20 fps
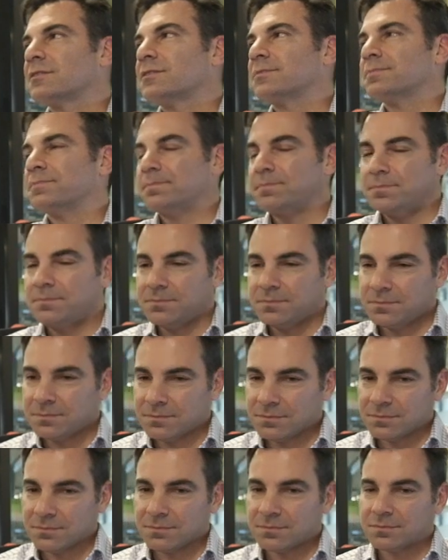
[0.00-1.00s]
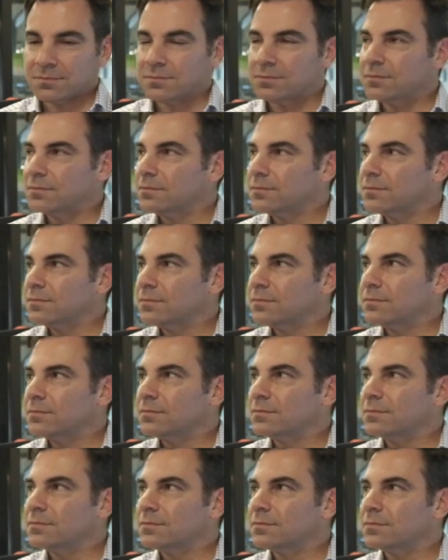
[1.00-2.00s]

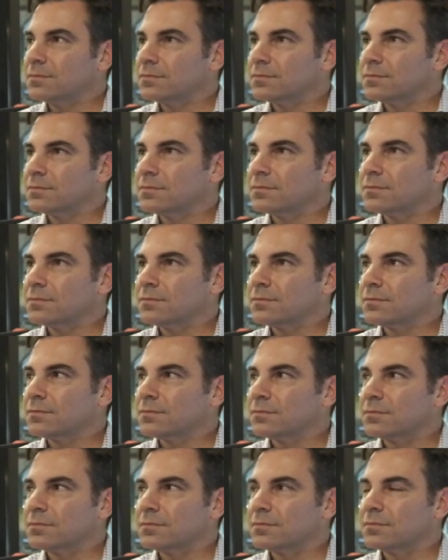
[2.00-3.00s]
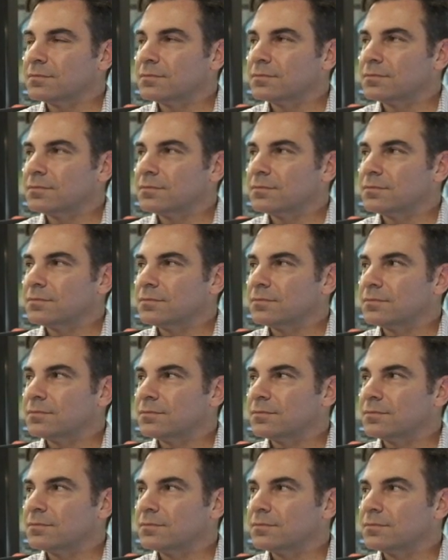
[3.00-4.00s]

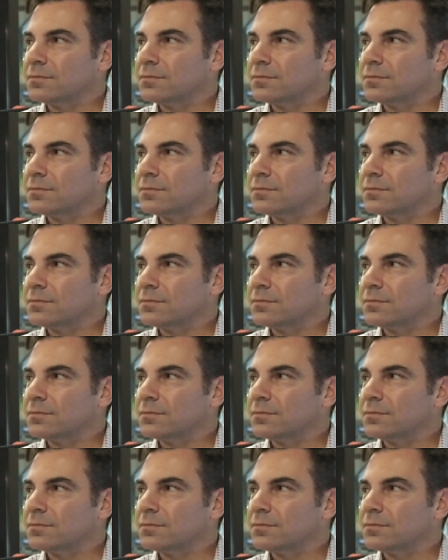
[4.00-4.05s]
(silent)